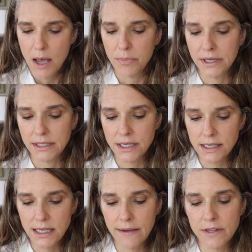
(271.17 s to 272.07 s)
but it
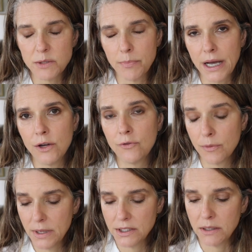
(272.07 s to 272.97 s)
does have this
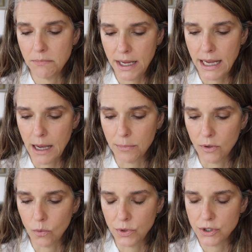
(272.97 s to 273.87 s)
bio-fermented mayapple
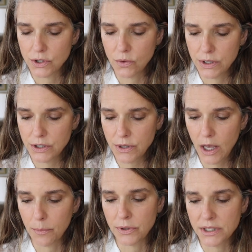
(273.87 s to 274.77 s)
mayapple, which is going to
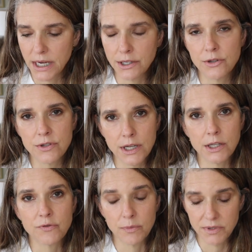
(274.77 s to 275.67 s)
help protect your
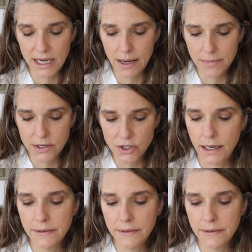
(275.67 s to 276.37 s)
cells from damage.